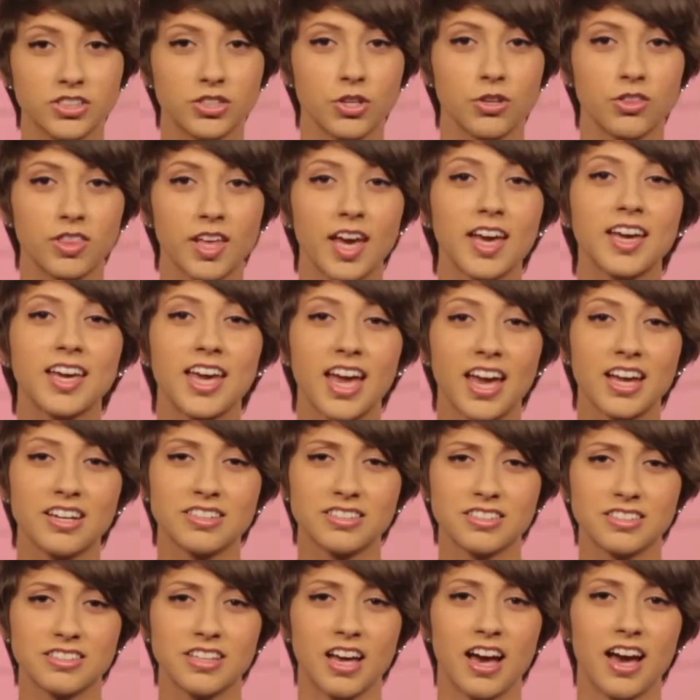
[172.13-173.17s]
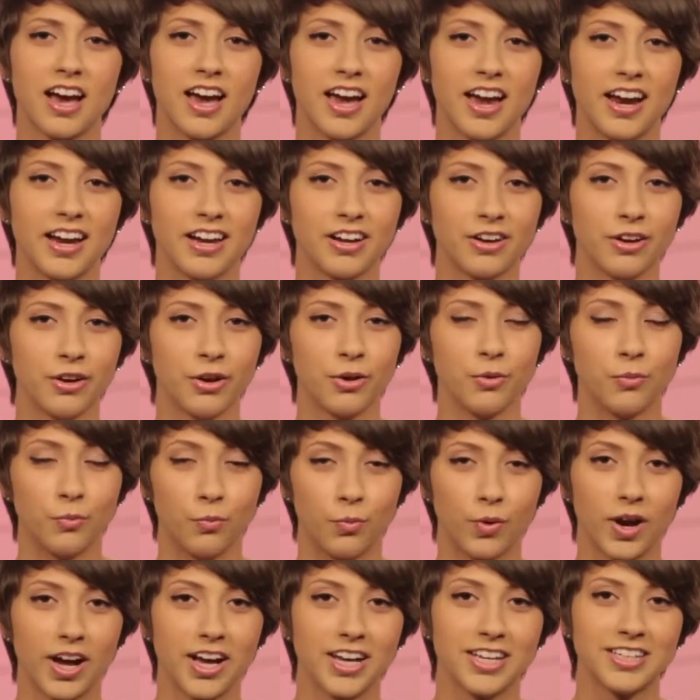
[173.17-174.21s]
So they can't decide
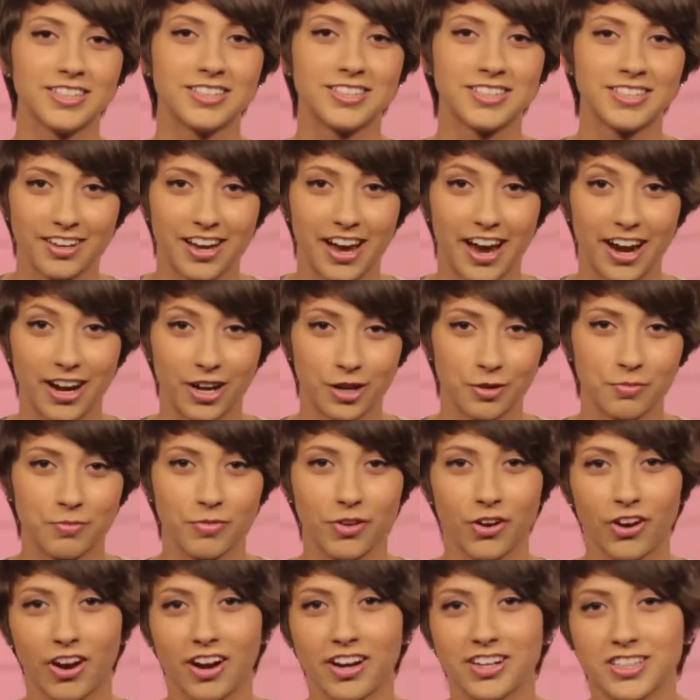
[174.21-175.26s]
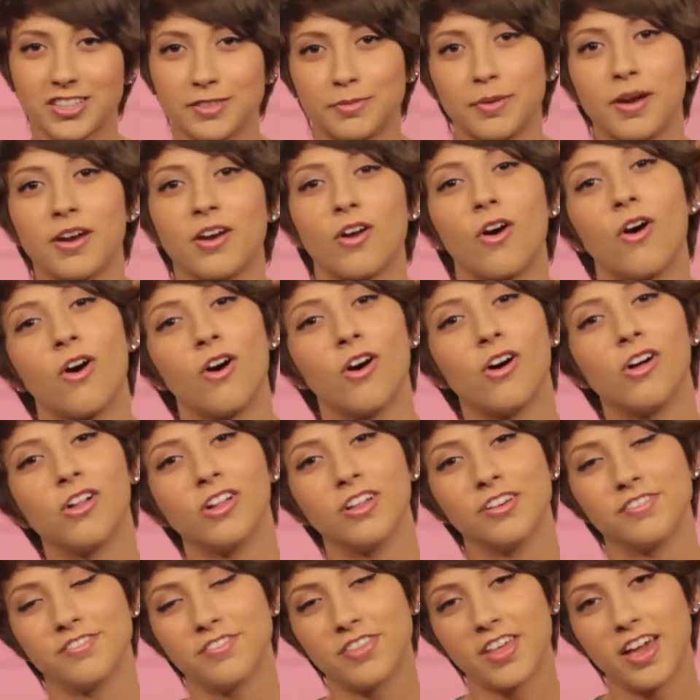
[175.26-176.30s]
what item they're gonna spend
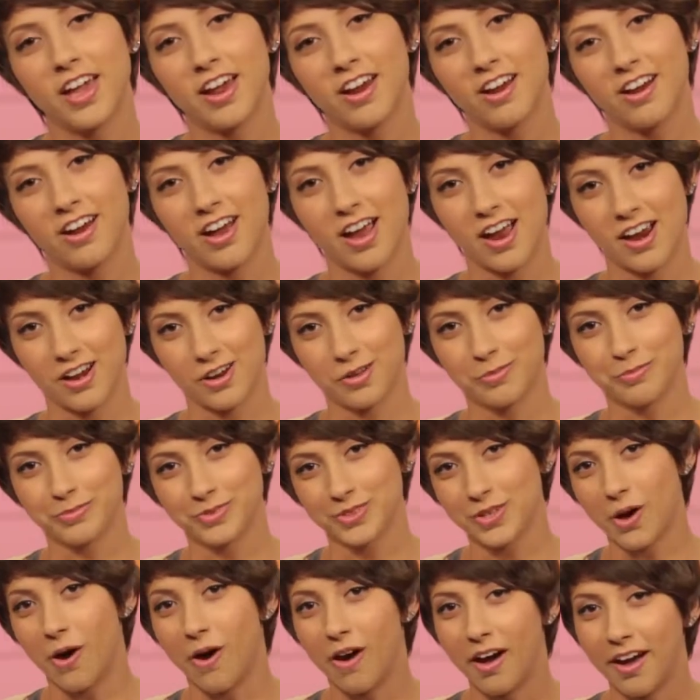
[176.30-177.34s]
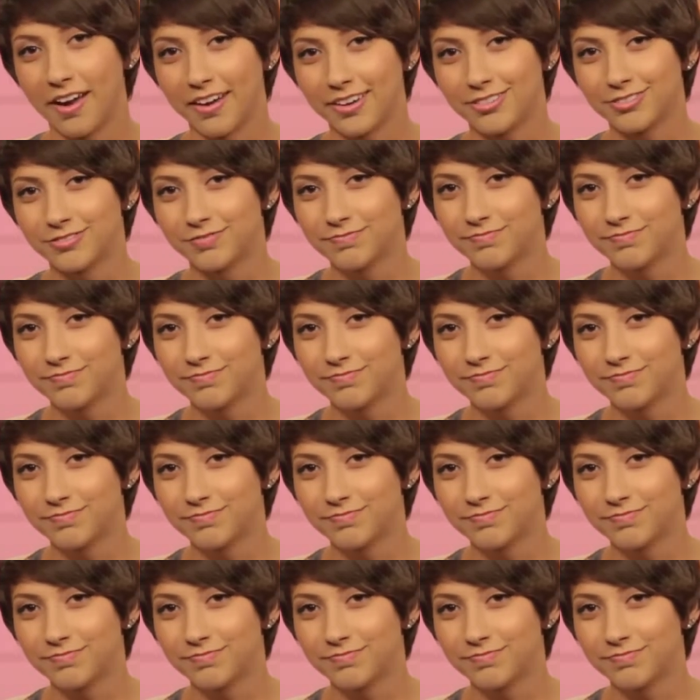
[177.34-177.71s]
all of their items on